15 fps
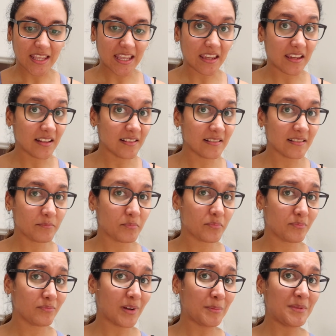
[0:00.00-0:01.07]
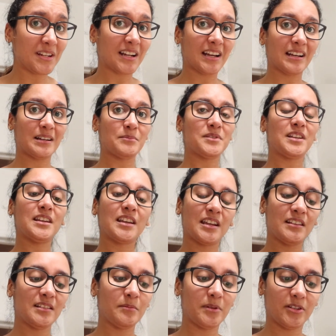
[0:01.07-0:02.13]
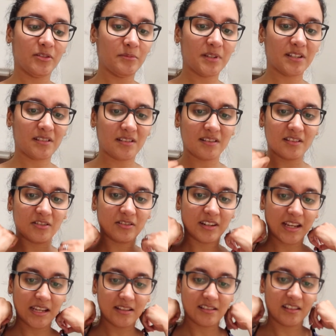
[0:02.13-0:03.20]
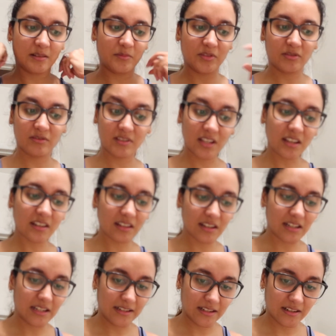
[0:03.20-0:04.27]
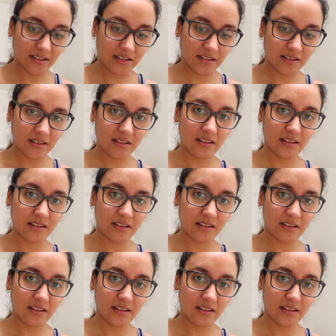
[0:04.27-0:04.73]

8, I mean I'm saying 8 DPO because it's still nighttime so technically 9.